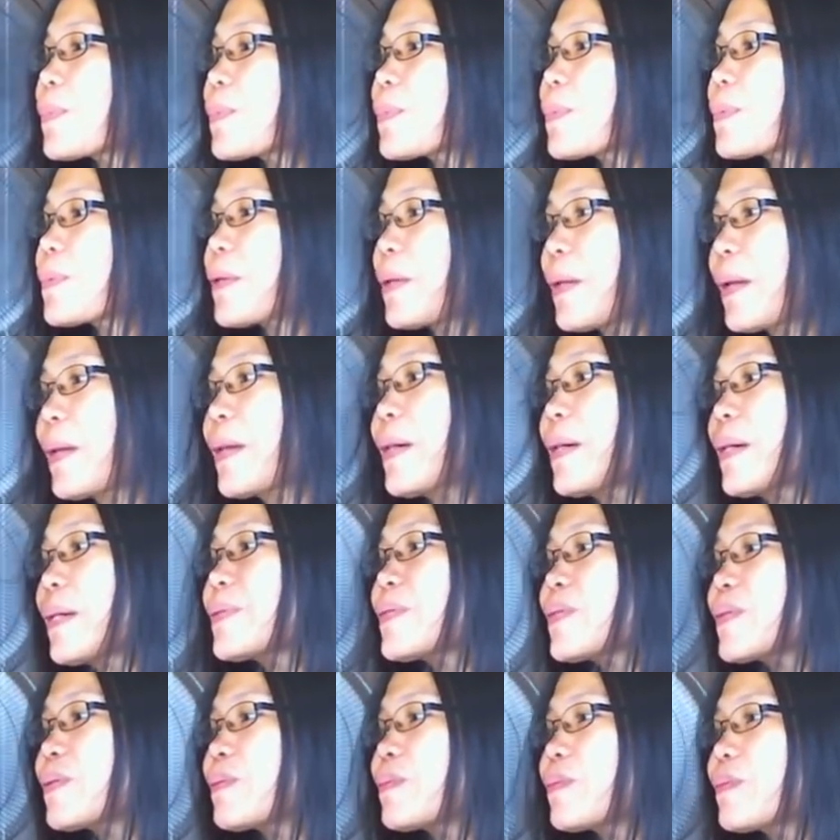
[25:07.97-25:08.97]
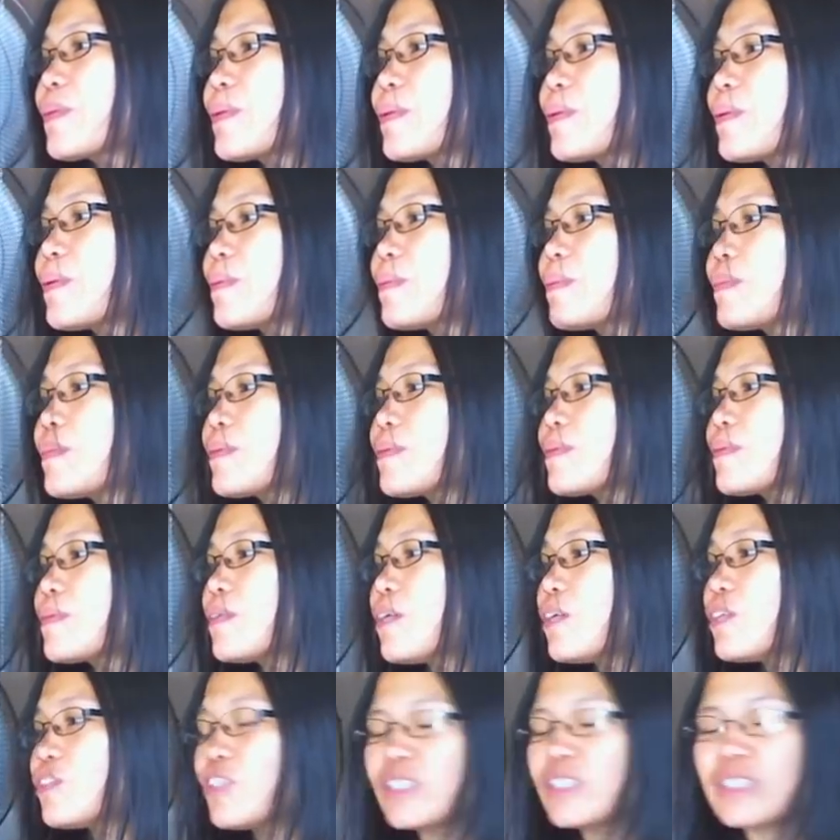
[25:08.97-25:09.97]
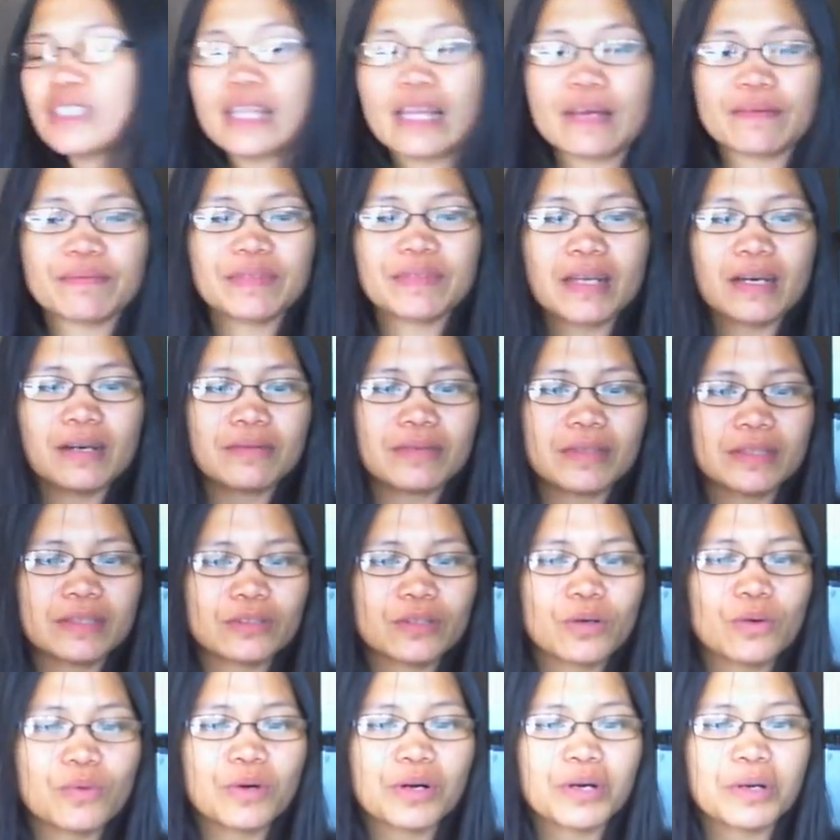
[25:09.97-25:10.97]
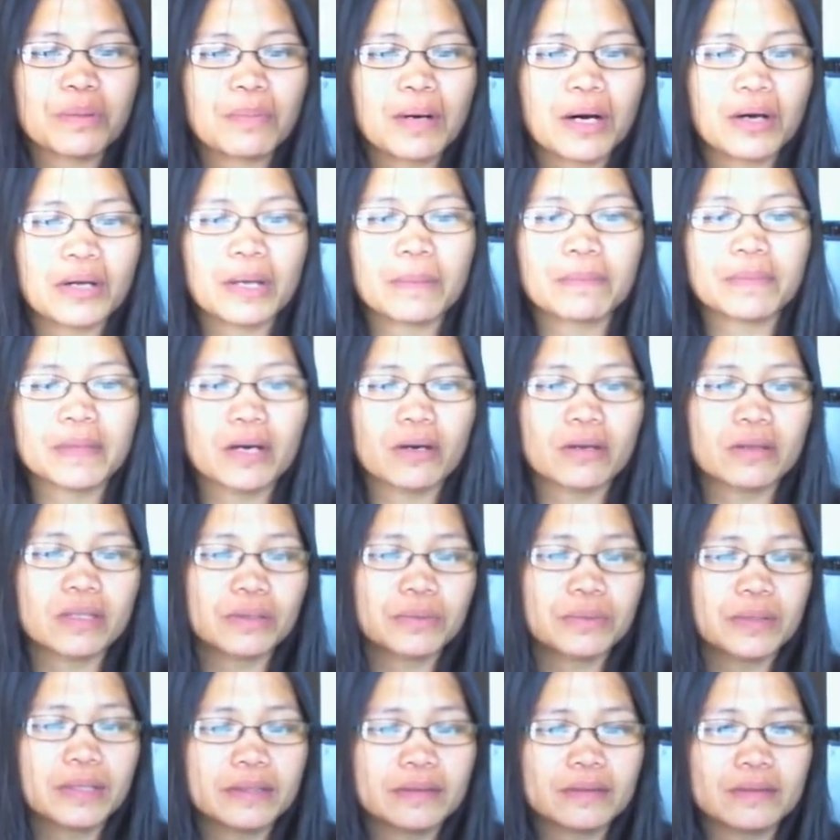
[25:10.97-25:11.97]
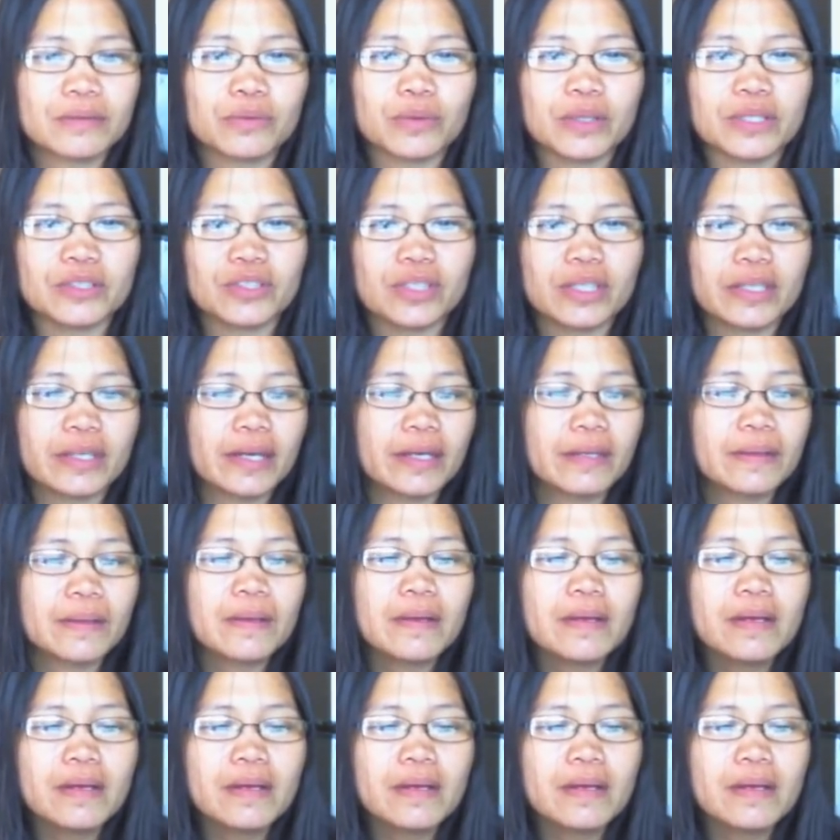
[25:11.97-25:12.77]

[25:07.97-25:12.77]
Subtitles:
Yeah. I just left that one. Don't worry about it. I'm the only one watching it.